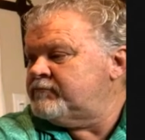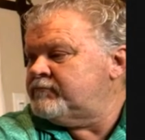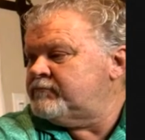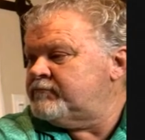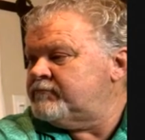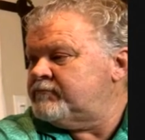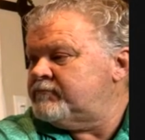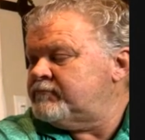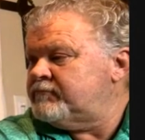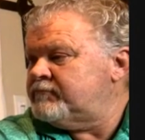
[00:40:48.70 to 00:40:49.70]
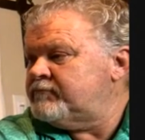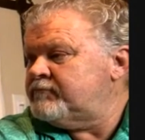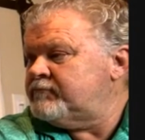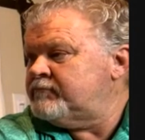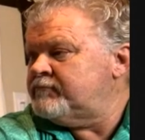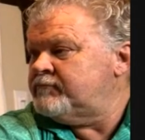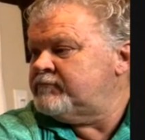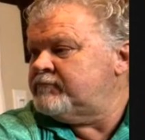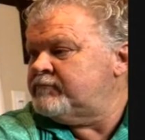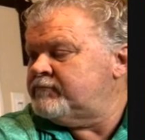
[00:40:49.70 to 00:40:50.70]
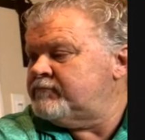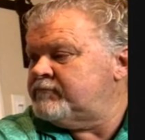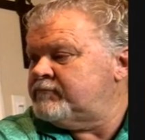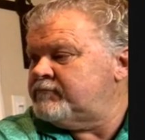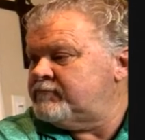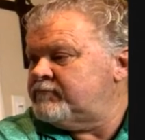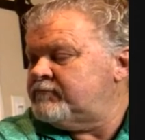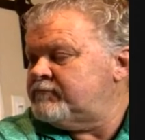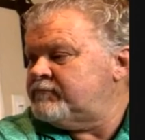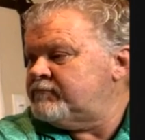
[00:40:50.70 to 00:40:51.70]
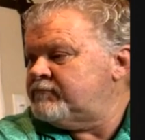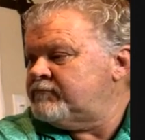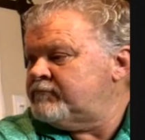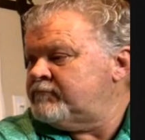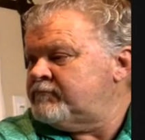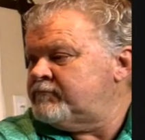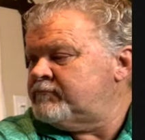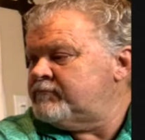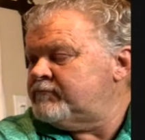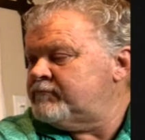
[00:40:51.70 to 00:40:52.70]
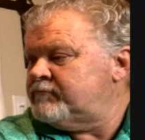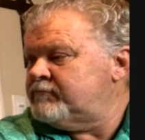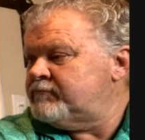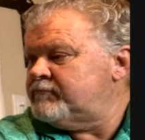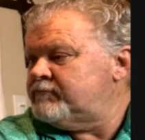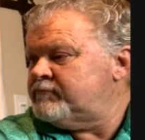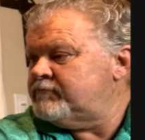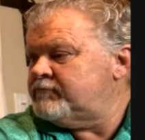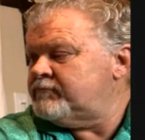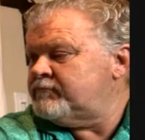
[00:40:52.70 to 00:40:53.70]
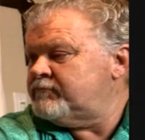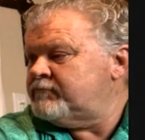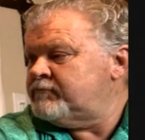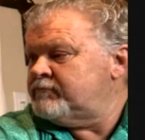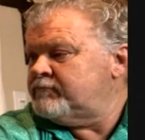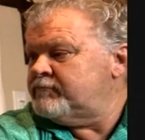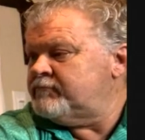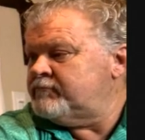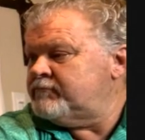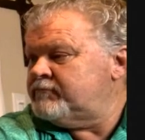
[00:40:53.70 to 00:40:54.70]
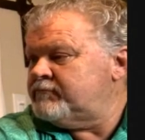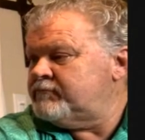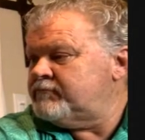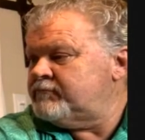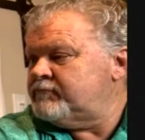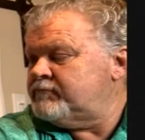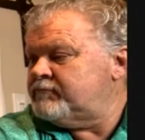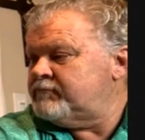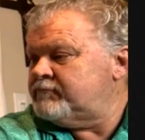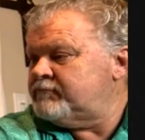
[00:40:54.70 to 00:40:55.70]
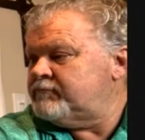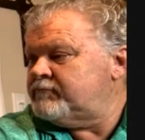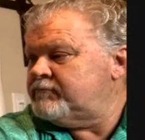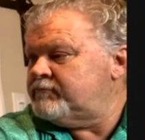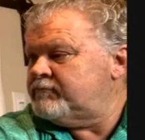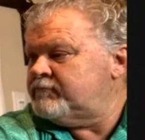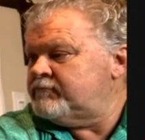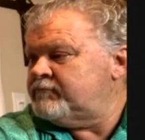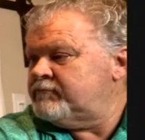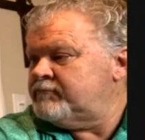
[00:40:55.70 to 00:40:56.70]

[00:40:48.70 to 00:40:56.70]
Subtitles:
The person shown says nothing.